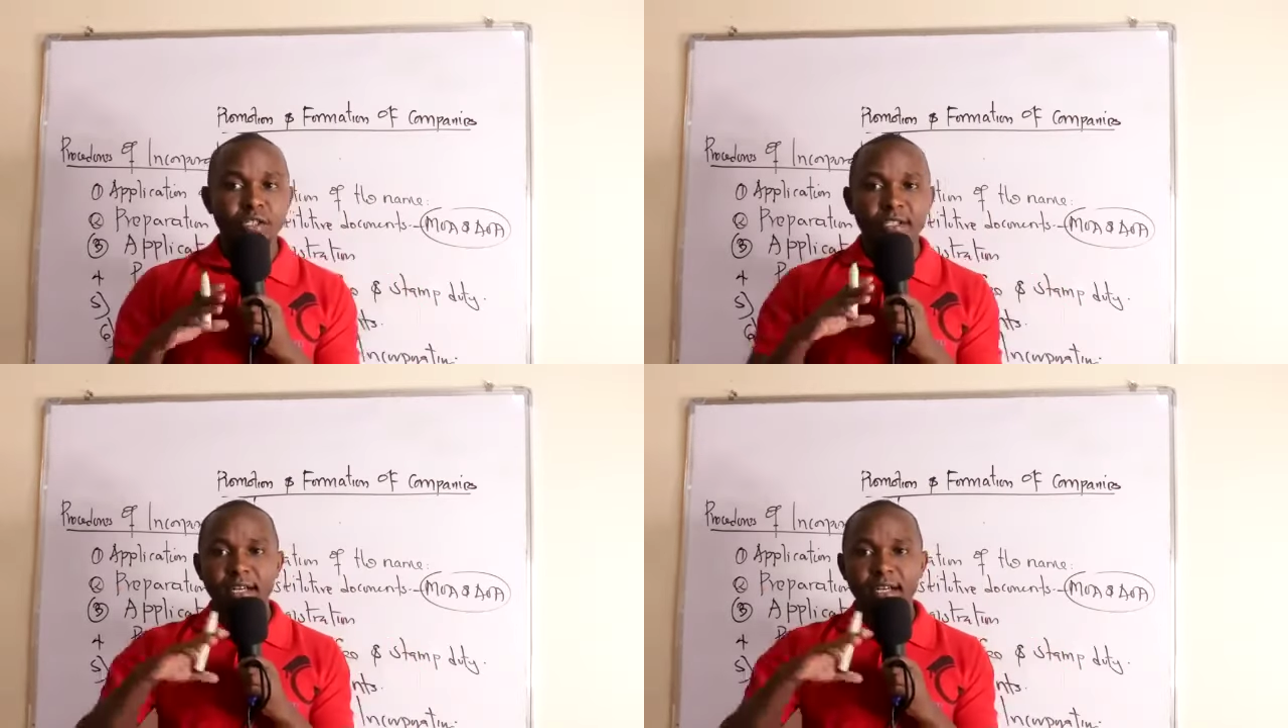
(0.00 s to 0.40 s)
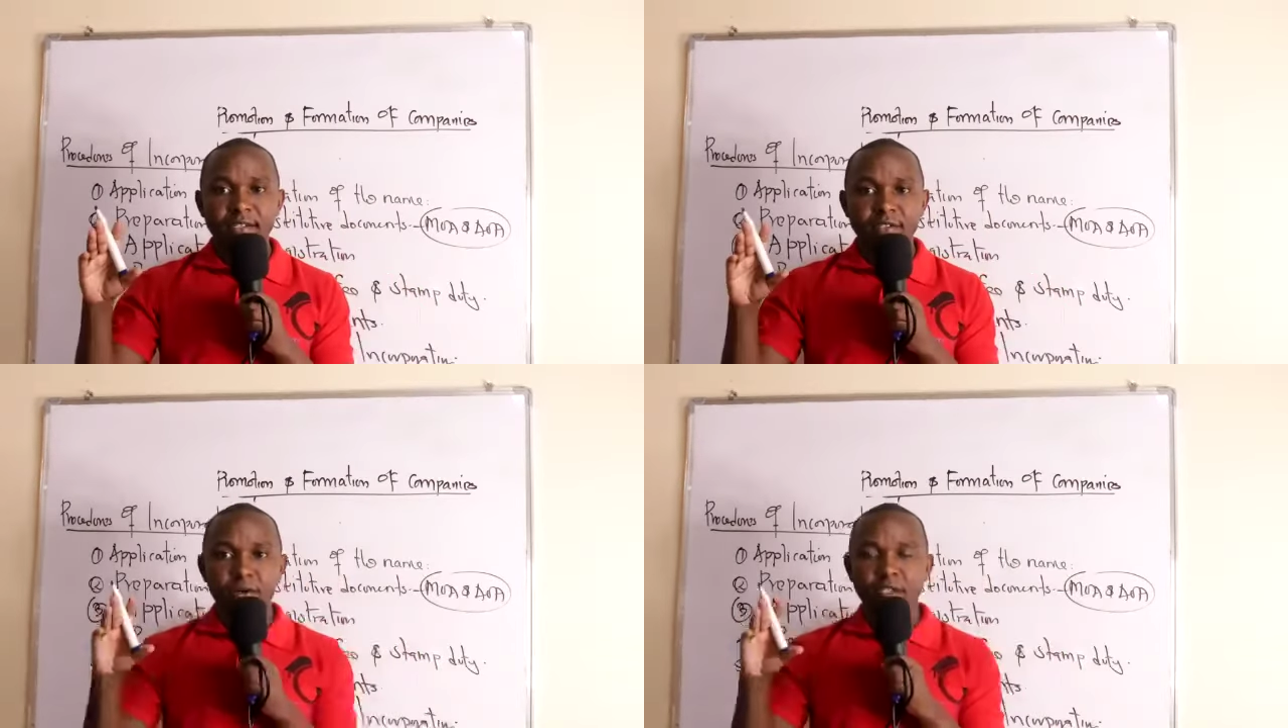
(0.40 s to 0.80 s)
That is
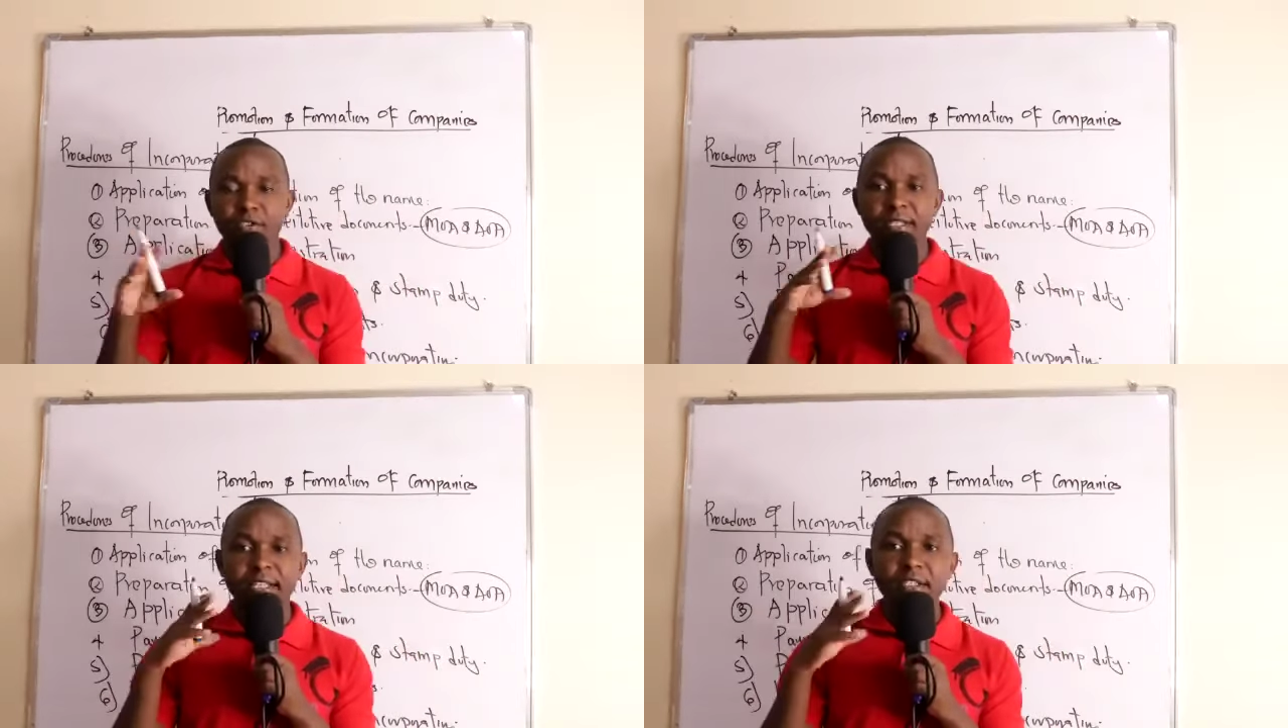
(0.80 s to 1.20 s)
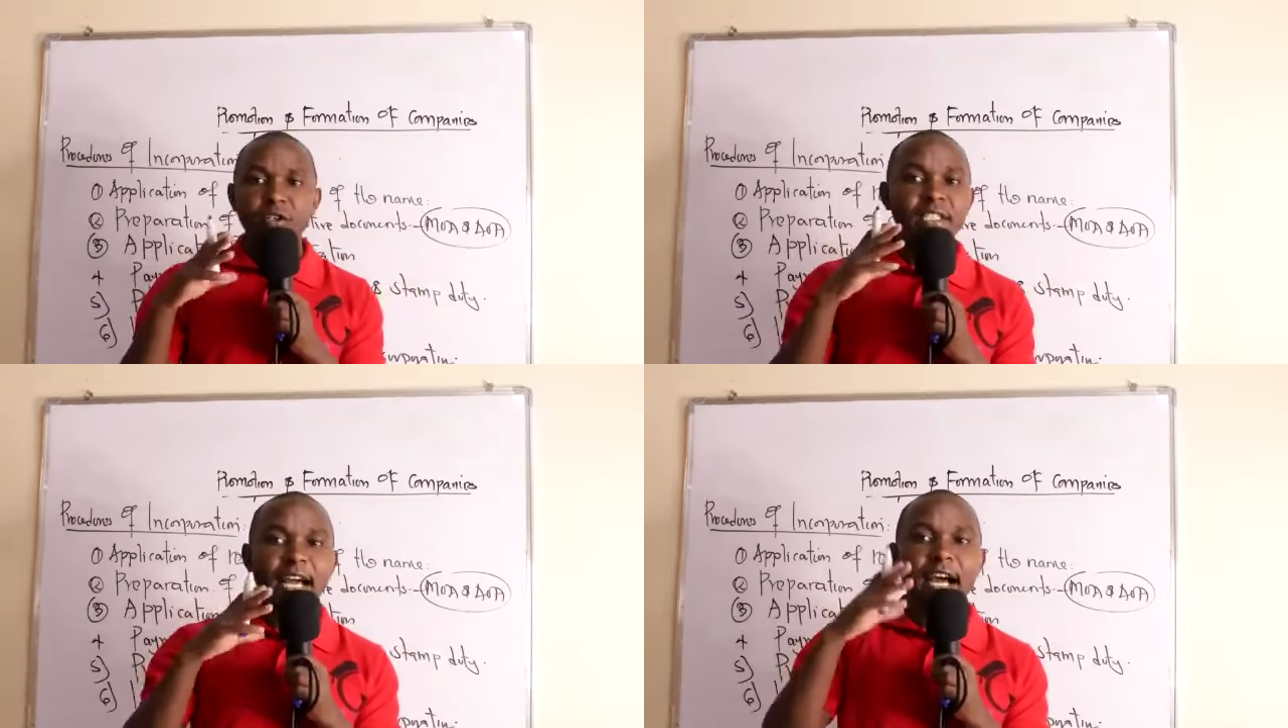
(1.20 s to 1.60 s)
all. So they don't
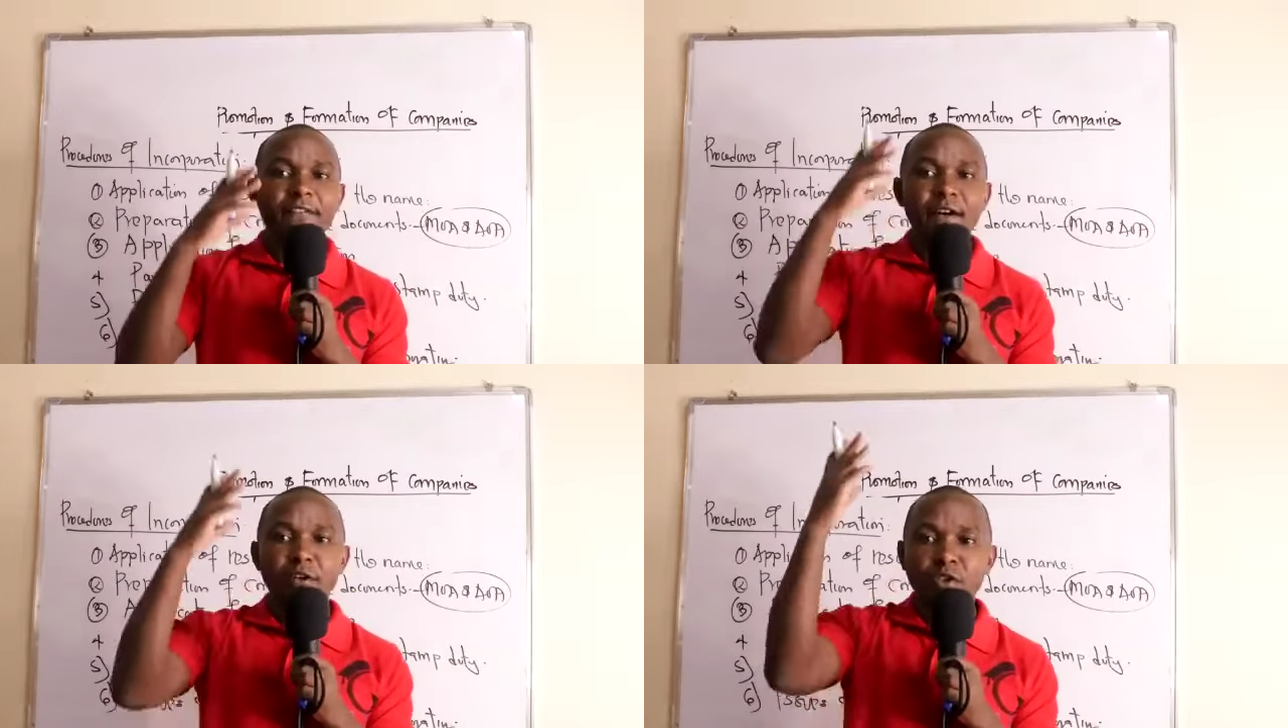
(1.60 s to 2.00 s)
have a lot